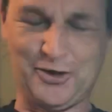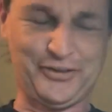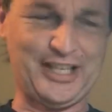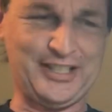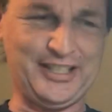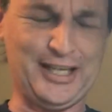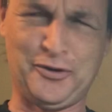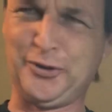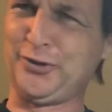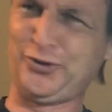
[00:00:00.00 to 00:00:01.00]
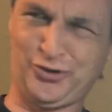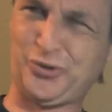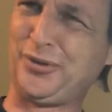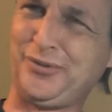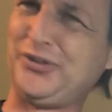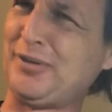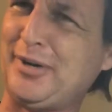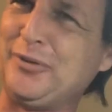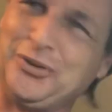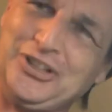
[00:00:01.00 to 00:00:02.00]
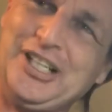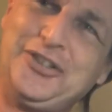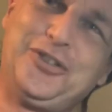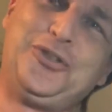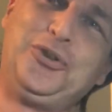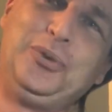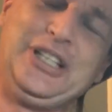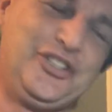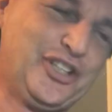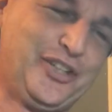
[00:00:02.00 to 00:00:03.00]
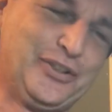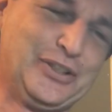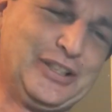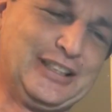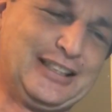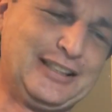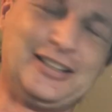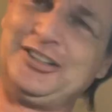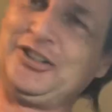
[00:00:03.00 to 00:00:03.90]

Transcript: tied together to sort of semi-relate to each other.